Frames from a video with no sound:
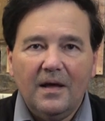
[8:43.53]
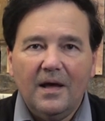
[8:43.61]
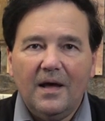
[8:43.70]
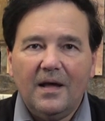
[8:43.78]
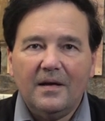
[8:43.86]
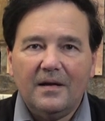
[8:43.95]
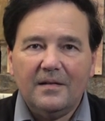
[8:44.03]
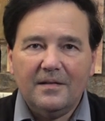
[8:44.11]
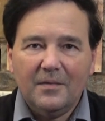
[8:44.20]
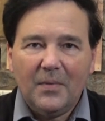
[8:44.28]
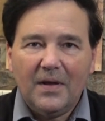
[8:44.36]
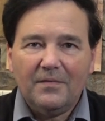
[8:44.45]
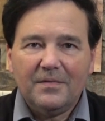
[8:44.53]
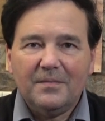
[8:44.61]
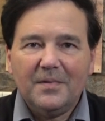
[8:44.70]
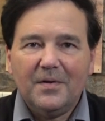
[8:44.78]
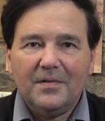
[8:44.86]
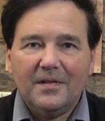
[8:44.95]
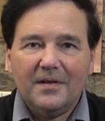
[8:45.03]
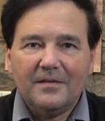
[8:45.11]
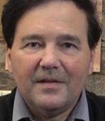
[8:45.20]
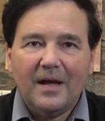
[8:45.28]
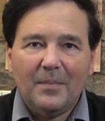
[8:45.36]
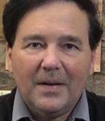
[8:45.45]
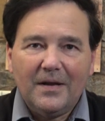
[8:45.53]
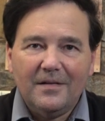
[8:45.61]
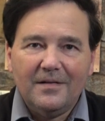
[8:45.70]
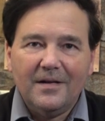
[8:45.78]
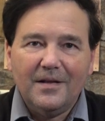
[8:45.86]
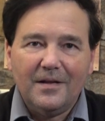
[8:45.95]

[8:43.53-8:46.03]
And I think we have some good things happening